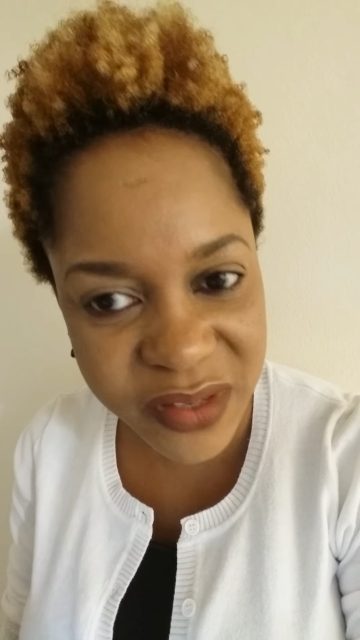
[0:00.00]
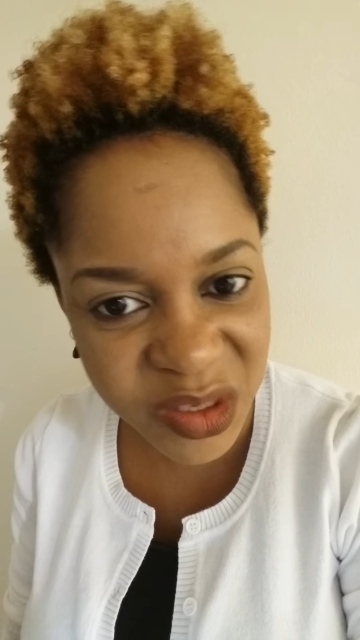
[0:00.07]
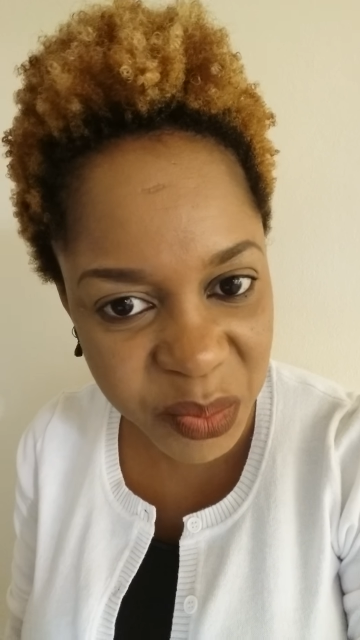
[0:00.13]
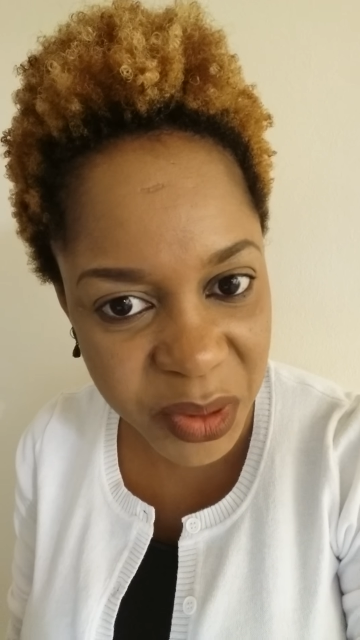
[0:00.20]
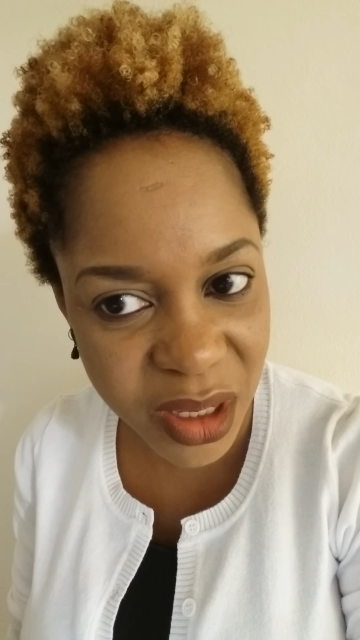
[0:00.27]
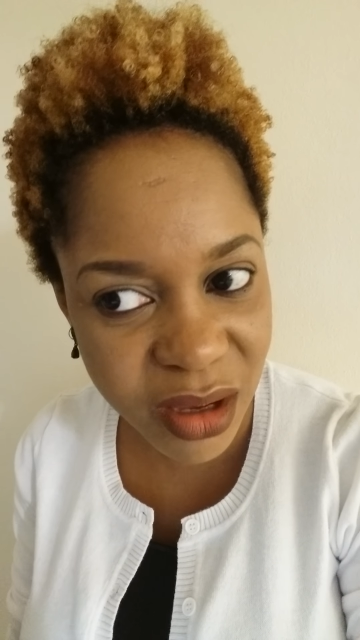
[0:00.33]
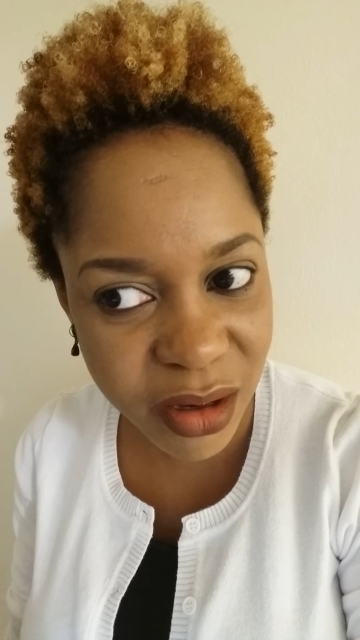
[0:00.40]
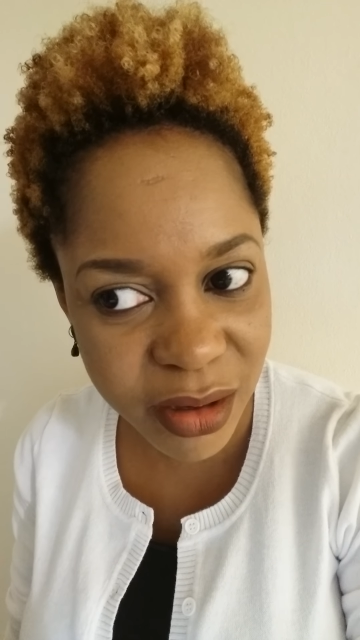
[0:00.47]

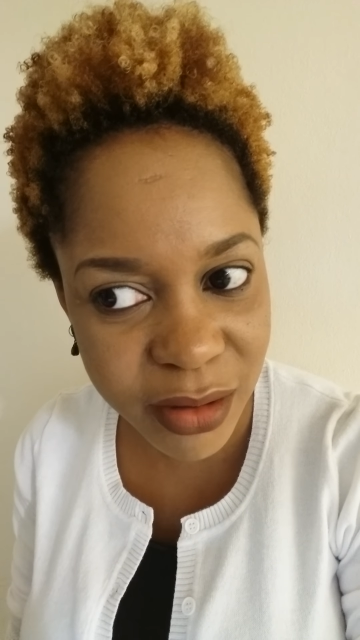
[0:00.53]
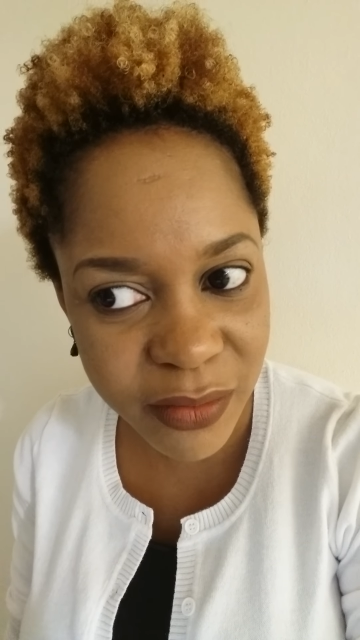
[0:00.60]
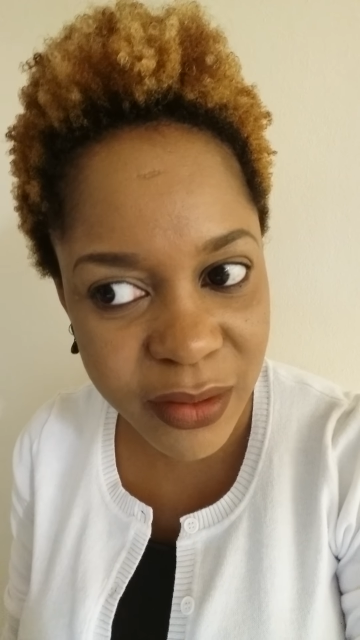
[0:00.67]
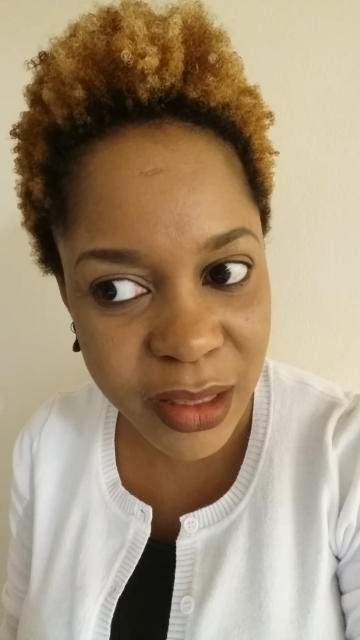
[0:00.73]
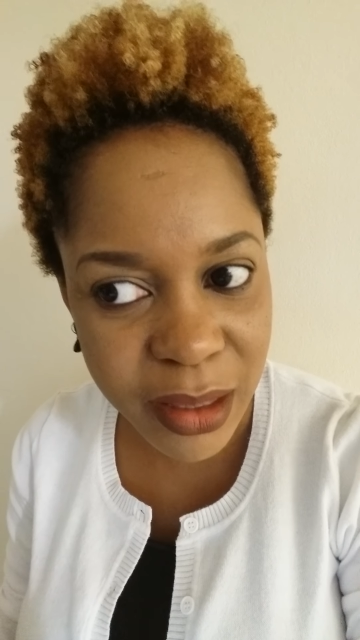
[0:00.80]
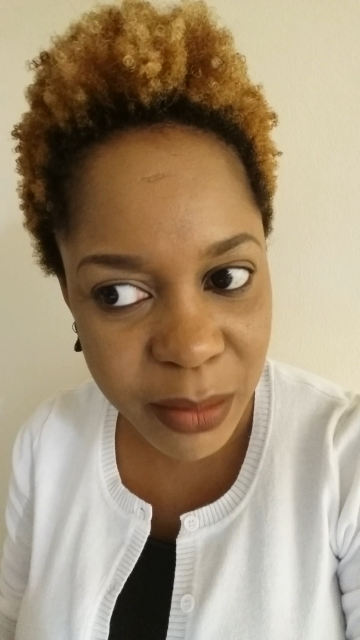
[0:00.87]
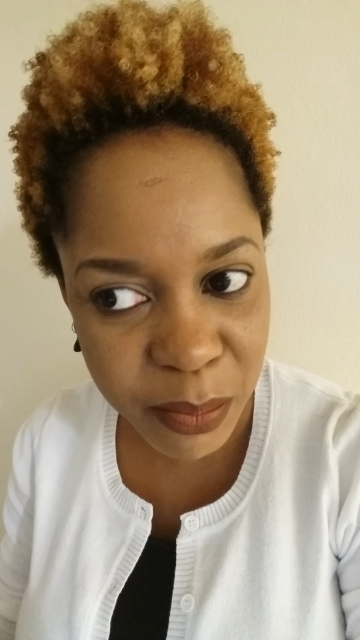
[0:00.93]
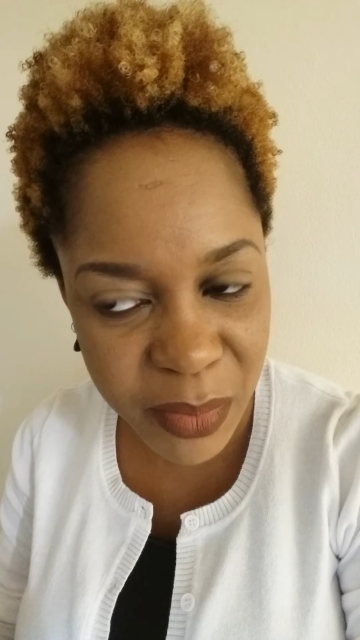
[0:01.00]
speaker,
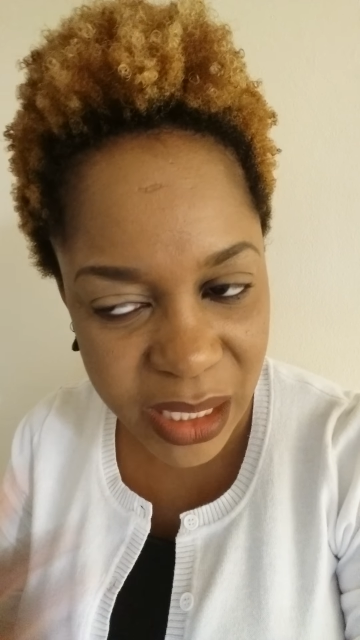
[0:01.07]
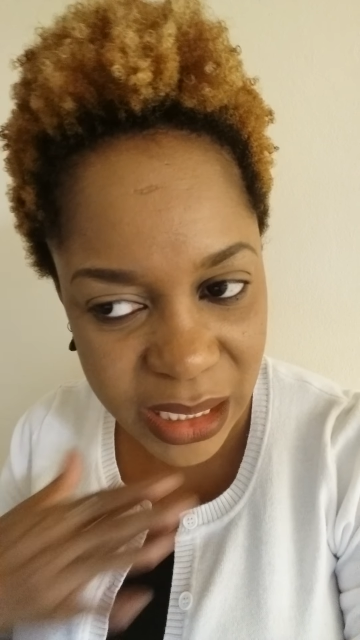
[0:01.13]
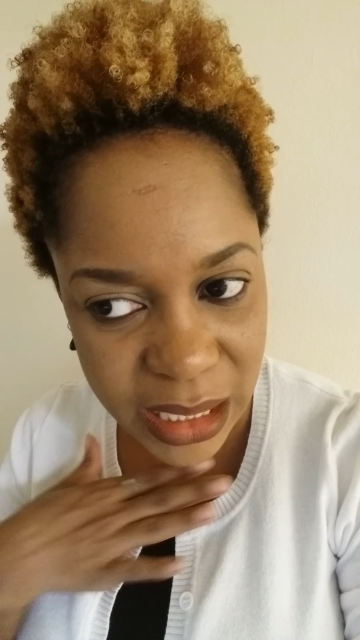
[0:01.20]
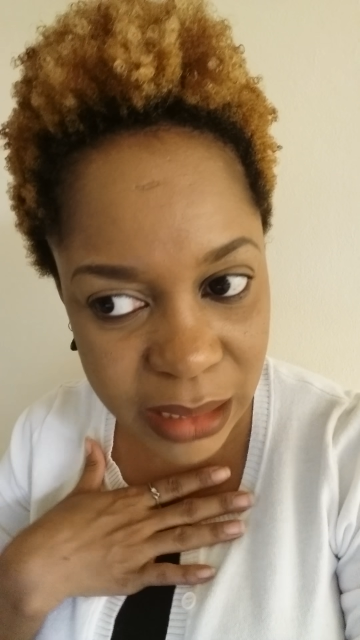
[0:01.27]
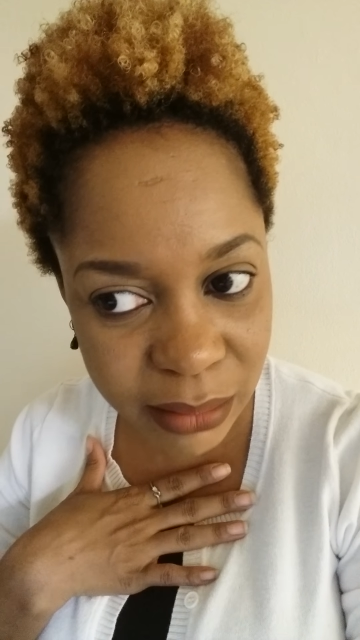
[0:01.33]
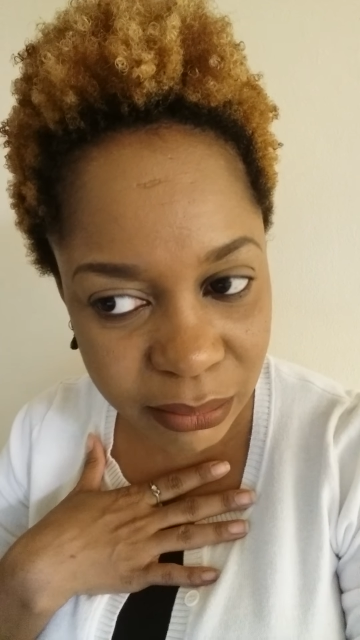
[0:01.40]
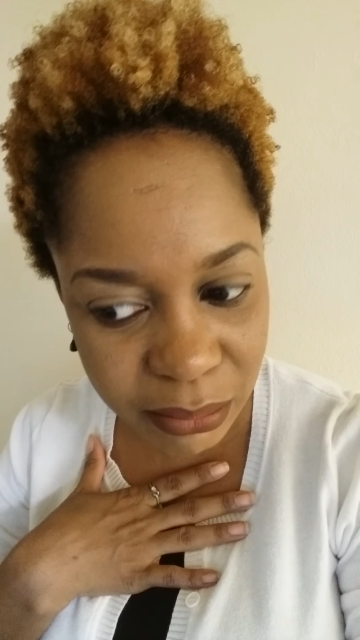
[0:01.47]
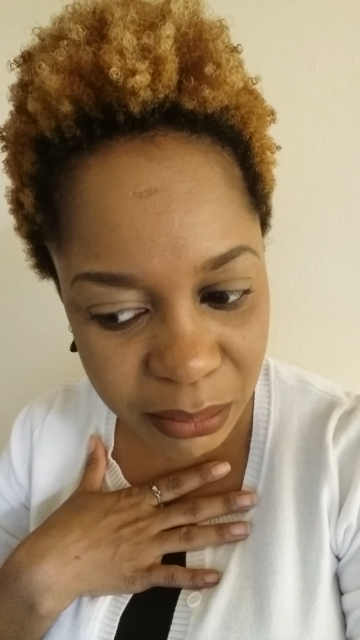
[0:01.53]

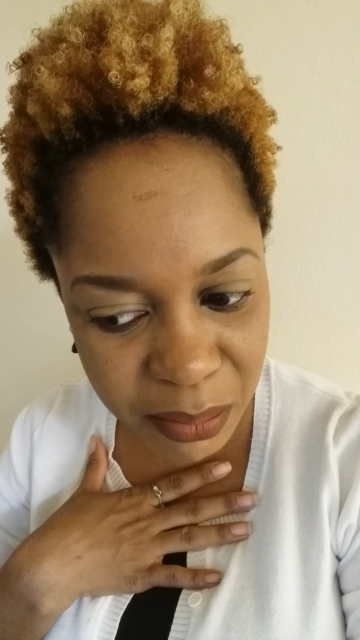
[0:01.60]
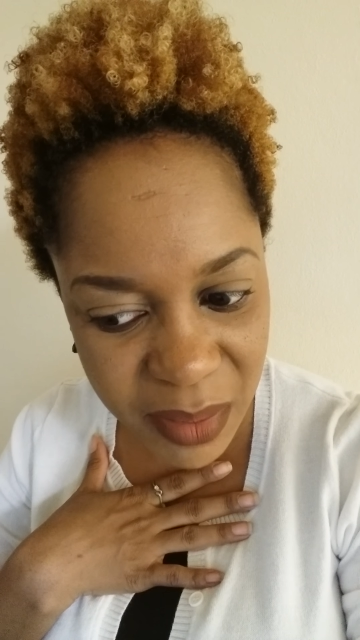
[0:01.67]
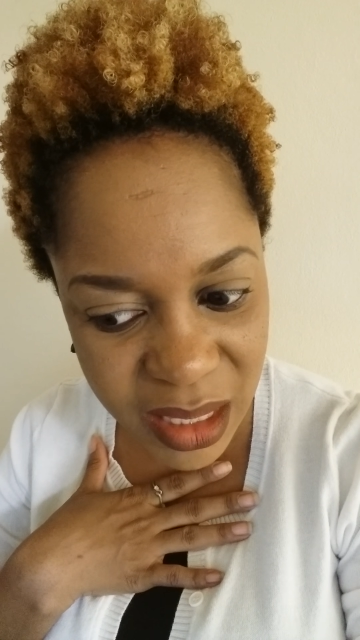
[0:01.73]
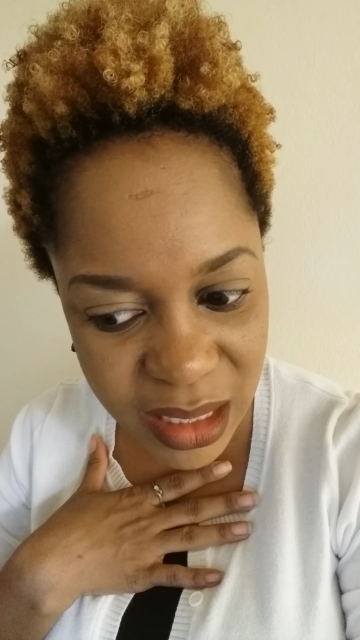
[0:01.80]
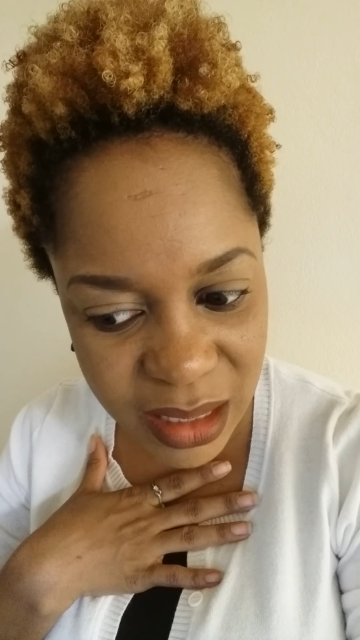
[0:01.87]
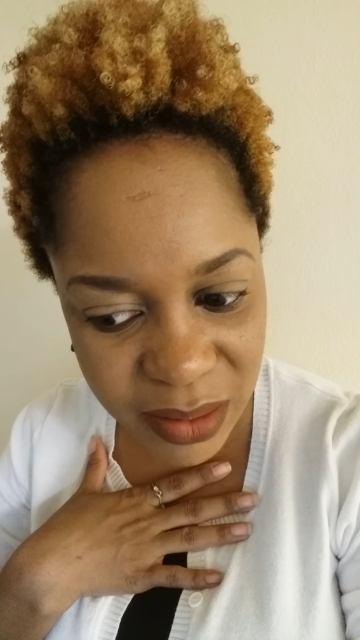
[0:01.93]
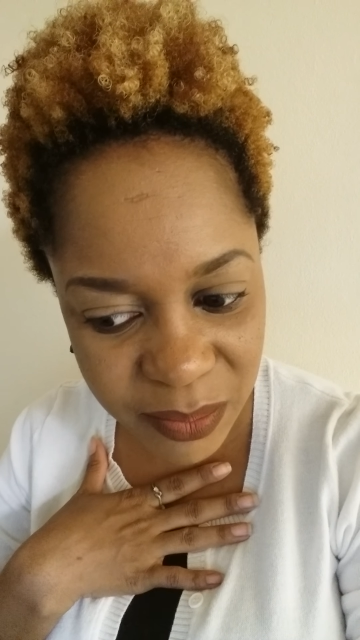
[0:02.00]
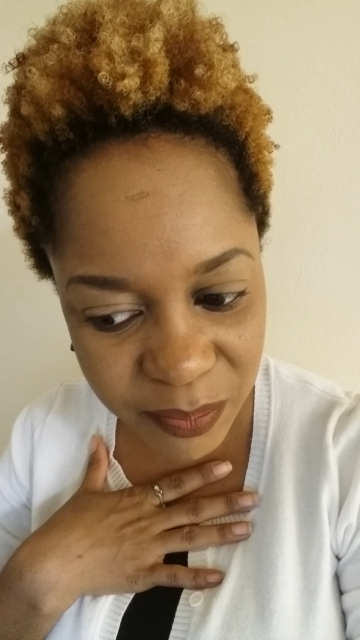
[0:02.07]
meaning
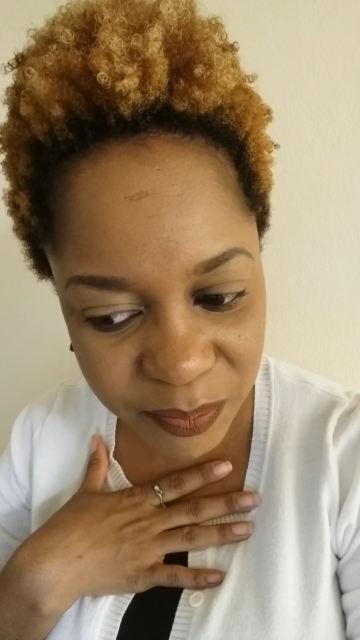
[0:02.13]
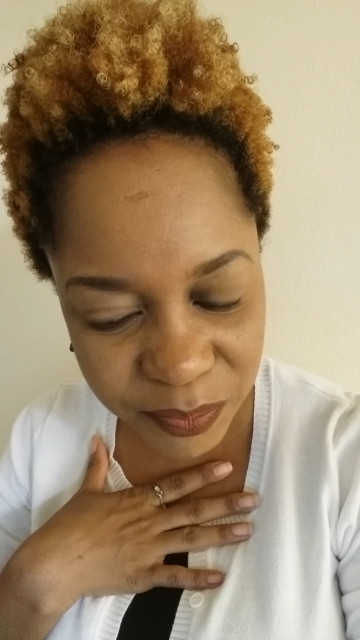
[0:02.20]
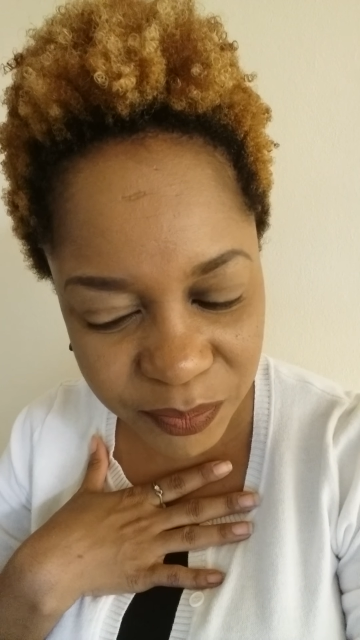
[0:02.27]
me.